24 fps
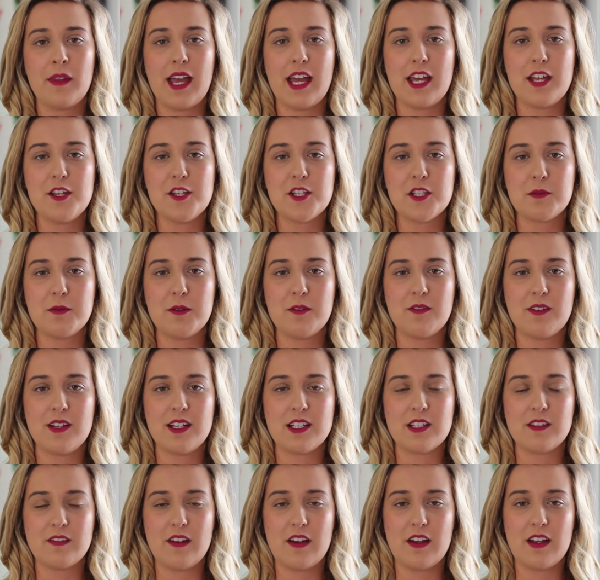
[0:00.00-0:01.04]
I used to be
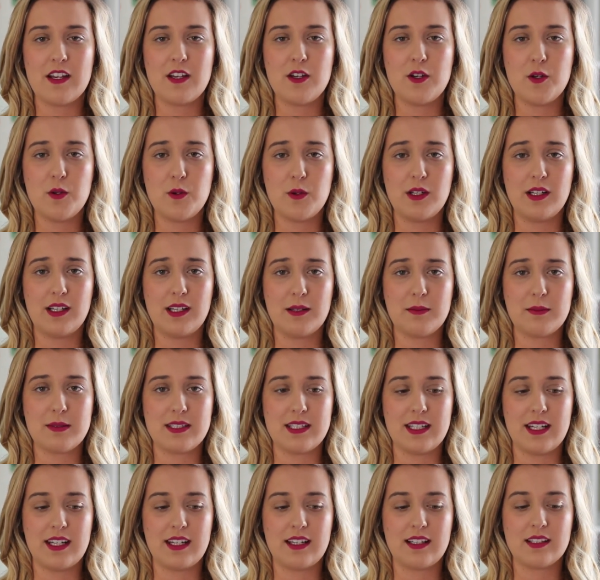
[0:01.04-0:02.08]
into very nude
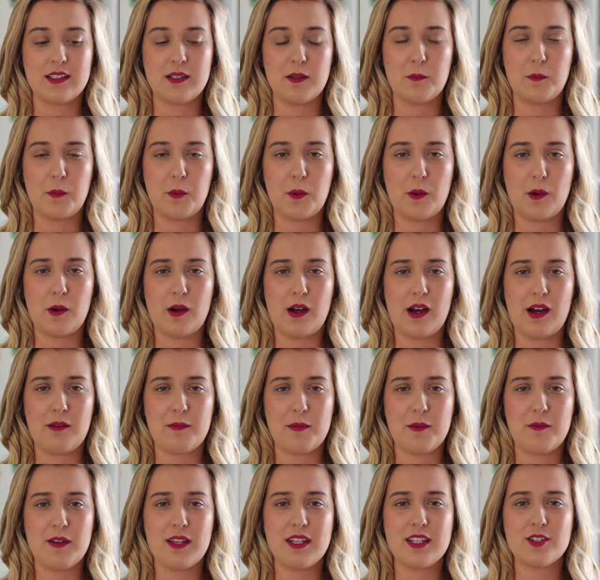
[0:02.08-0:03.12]
lipsticks, but I've
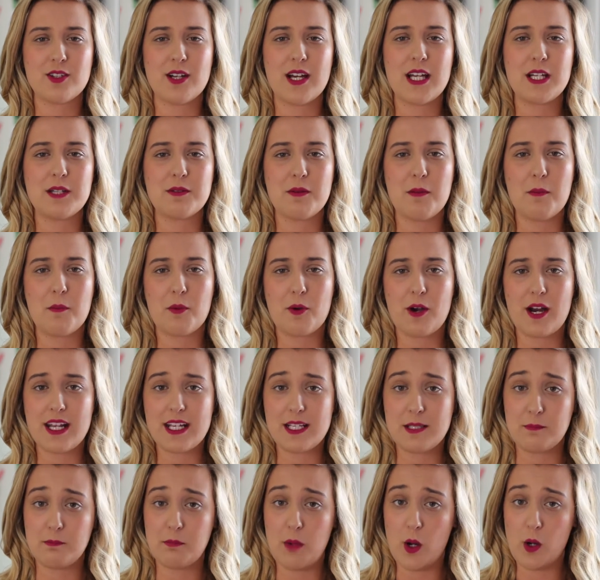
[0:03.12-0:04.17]
been really trying to
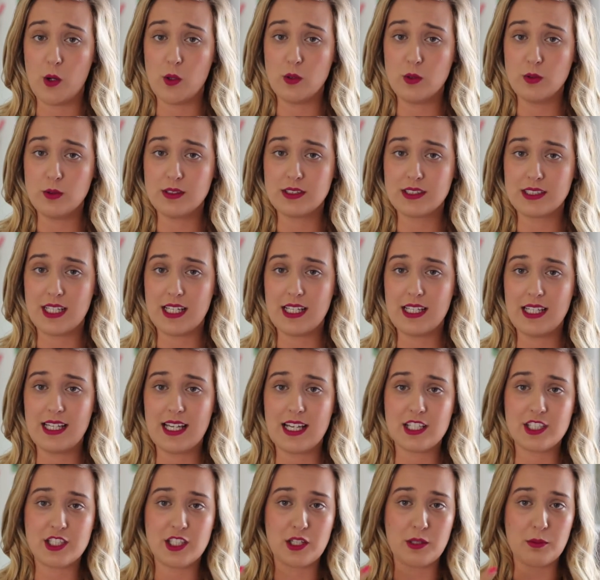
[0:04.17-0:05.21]
embrace bolds lately,
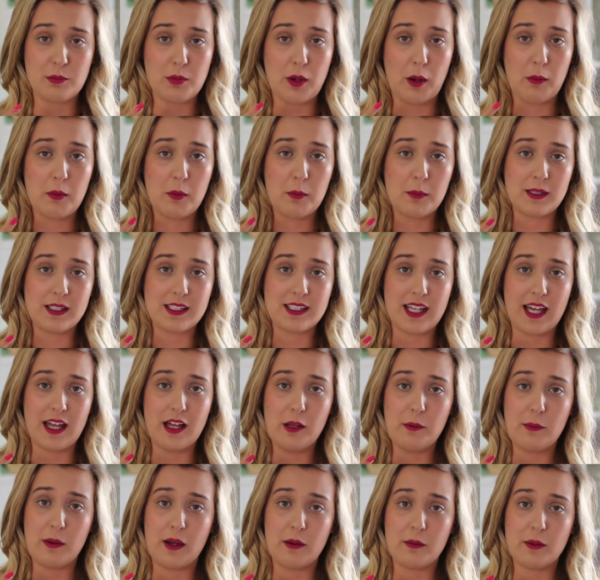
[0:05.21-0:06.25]
as you can probably
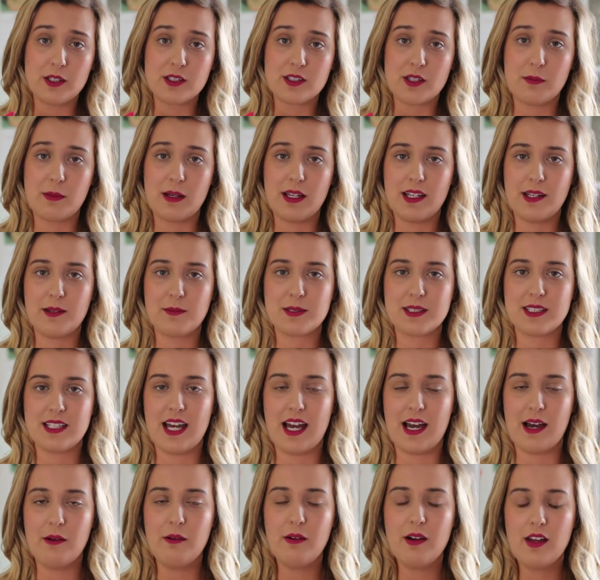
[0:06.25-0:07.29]
tell by what's on my lips
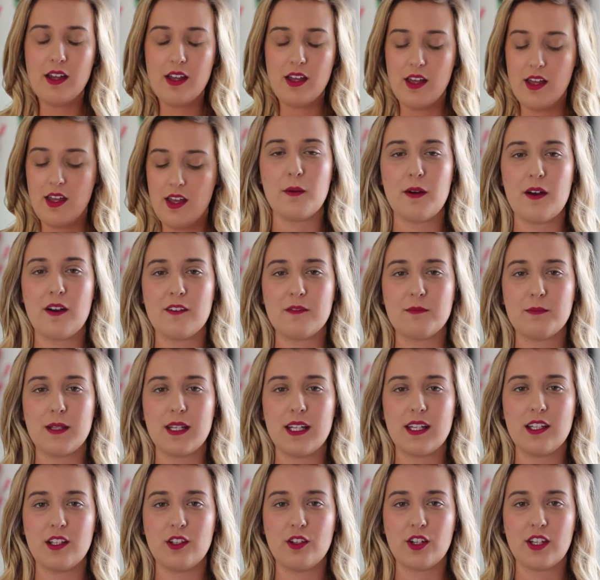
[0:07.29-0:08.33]
now. So I've
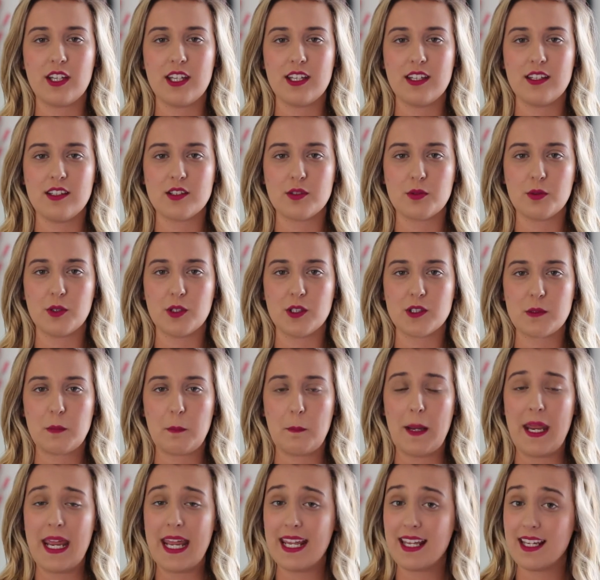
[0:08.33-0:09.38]
been looking towards
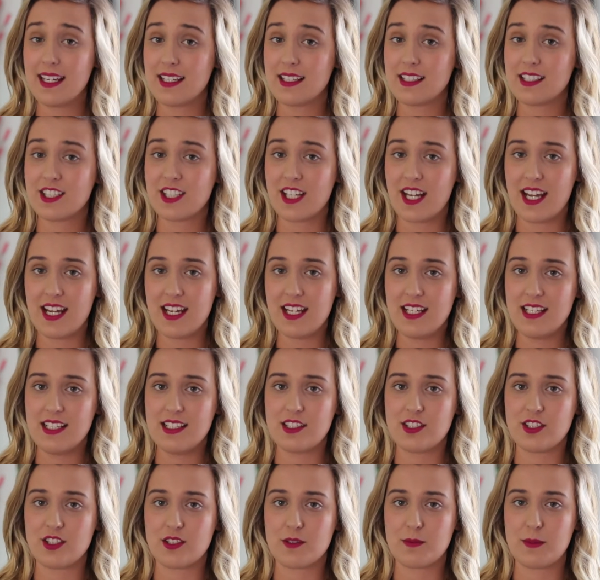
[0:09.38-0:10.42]
pink
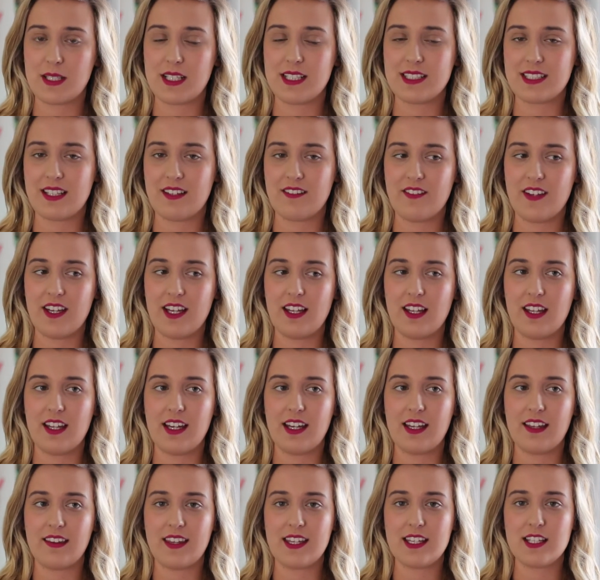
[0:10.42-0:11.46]
shades just because I feel
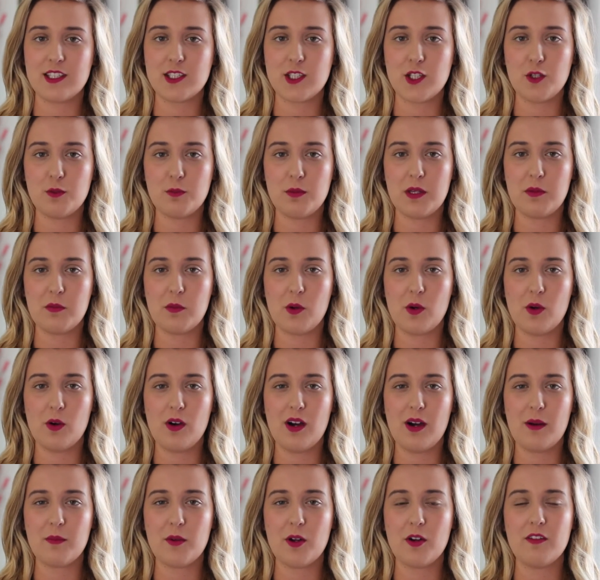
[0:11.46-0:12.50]
like they suit me more.
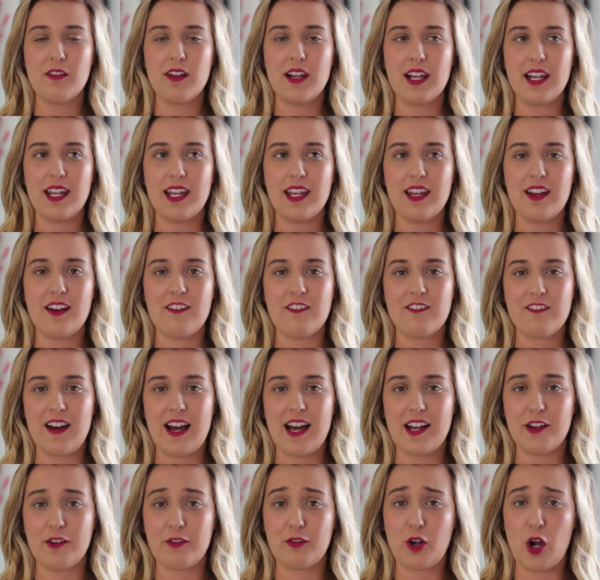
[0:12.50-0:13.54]
I'm not really a
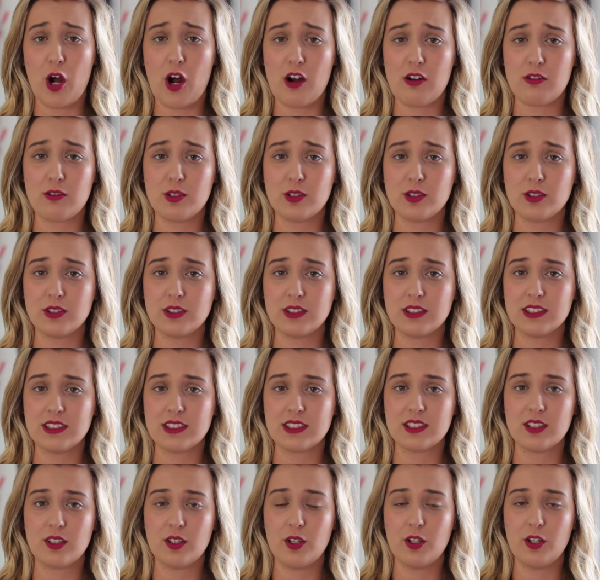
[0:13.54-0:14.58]
fan of
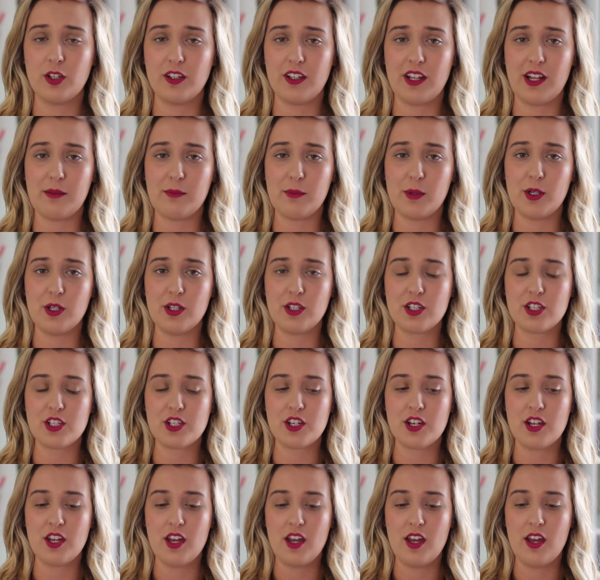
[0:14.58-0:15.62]
corals all that much.